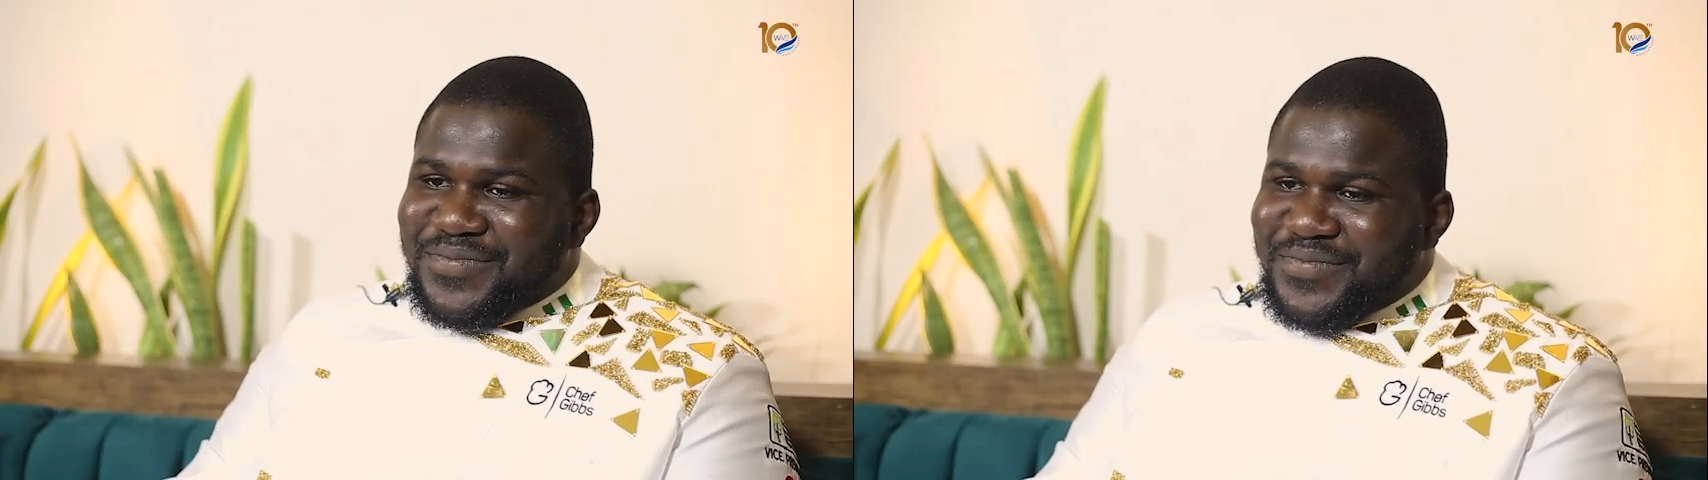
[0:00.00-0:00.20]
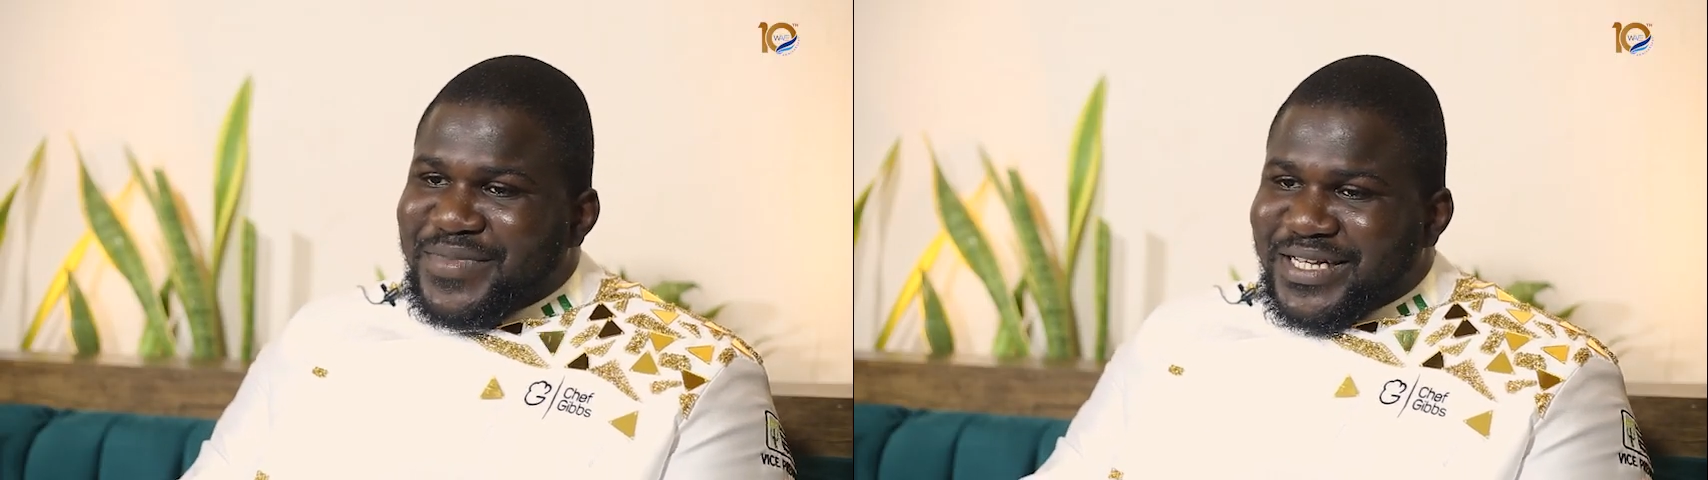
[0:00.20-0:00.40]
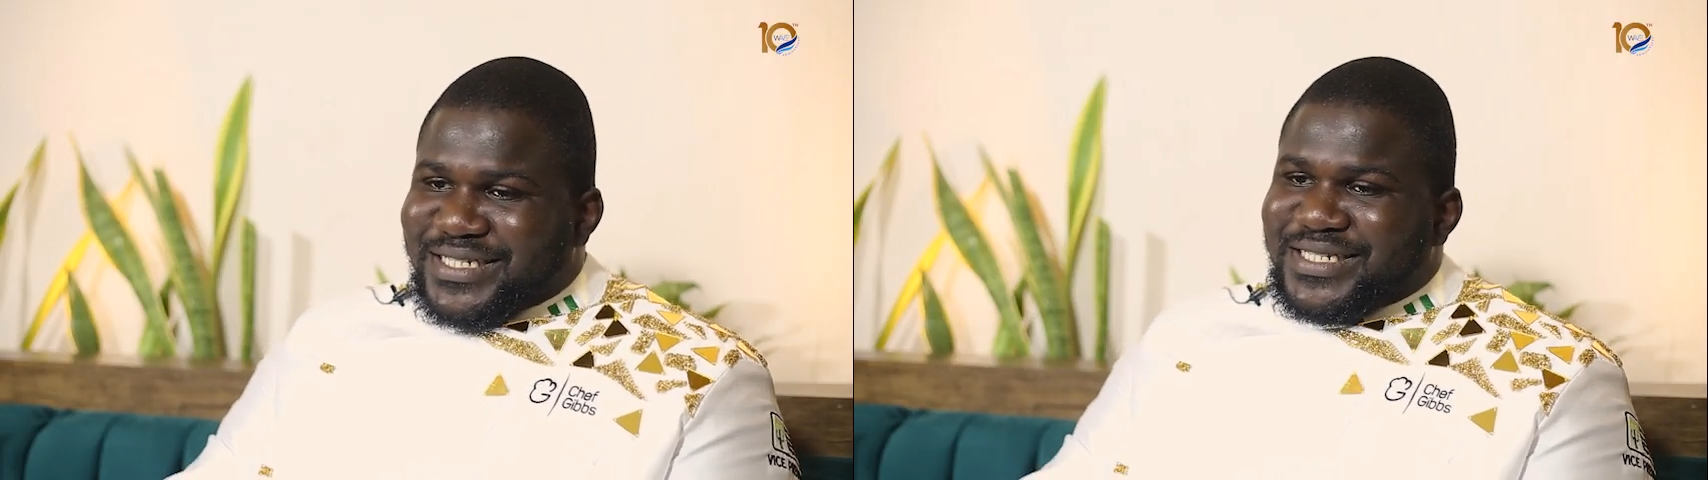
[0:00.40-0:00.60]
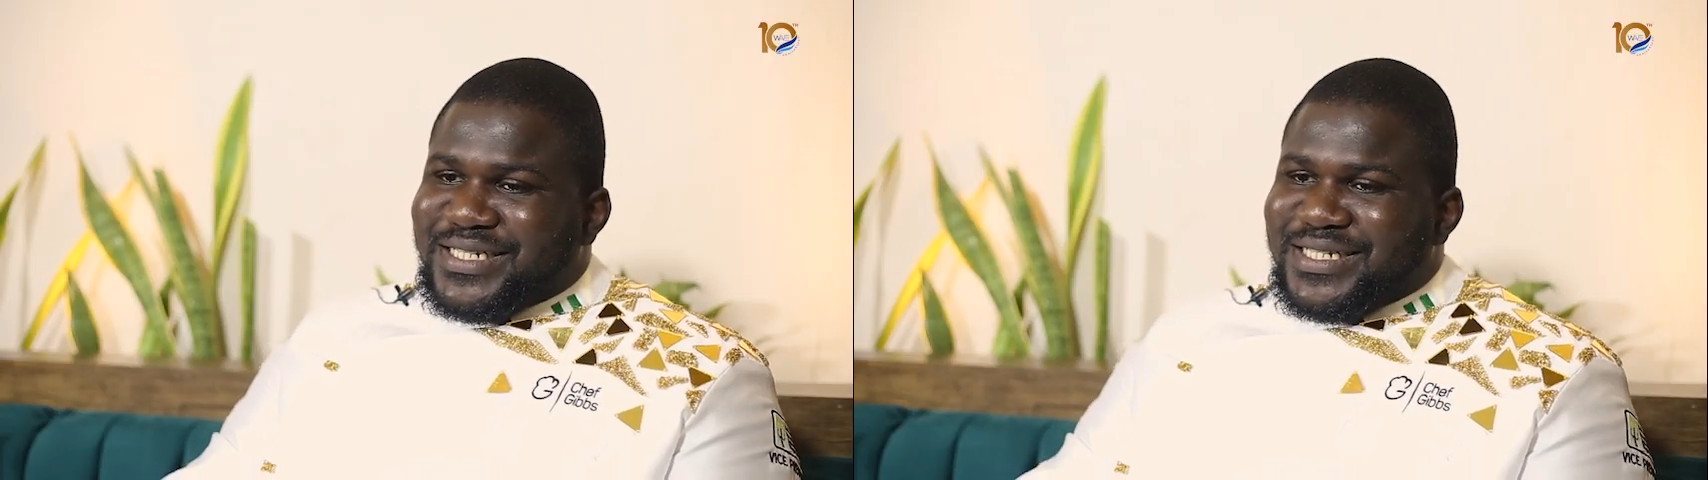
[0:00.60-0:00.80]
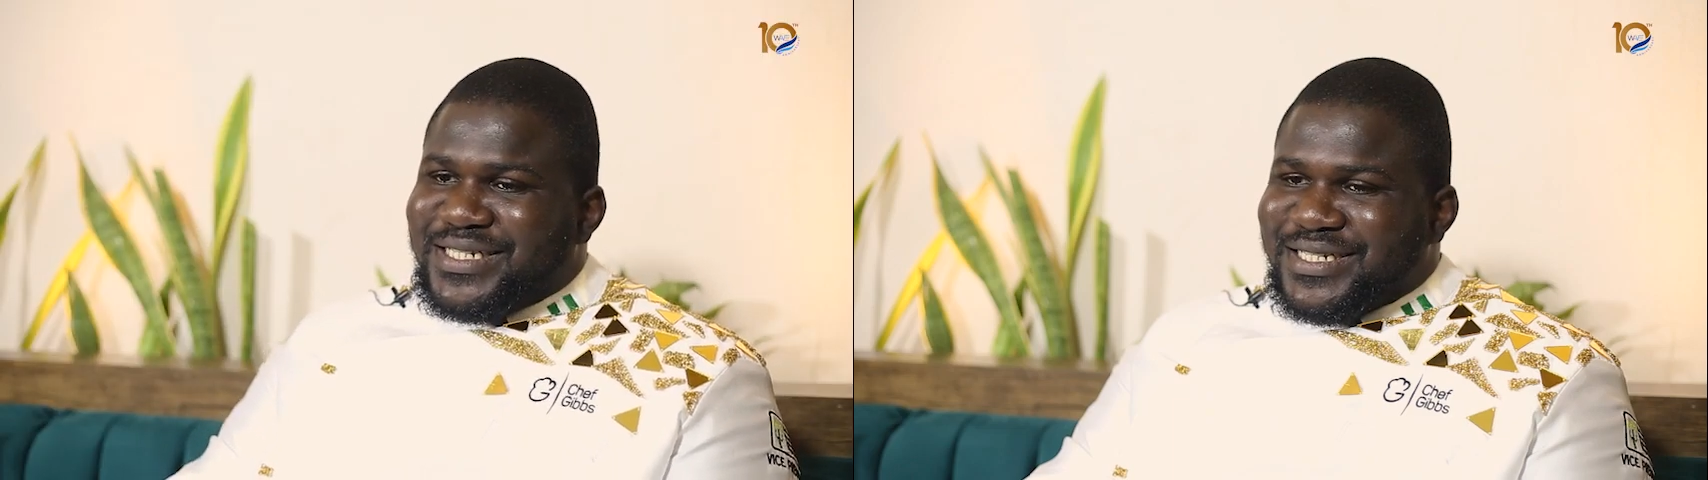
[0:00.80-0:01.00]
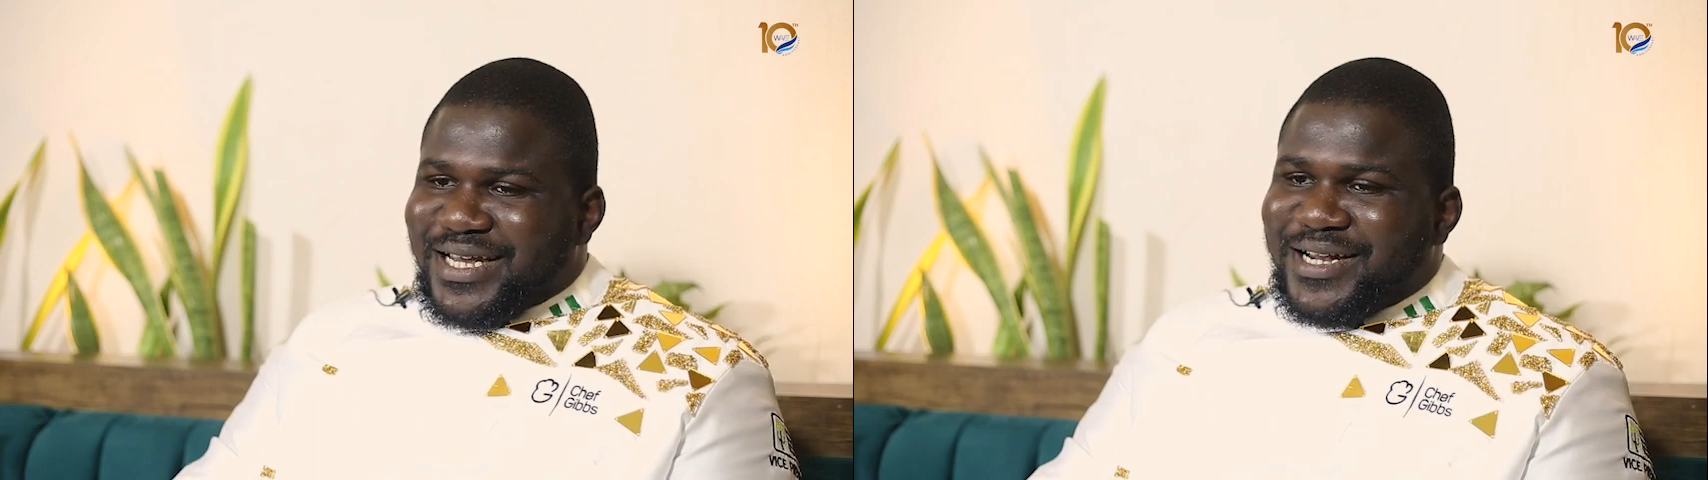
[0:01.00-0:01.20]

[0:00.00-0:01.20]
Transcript: meet?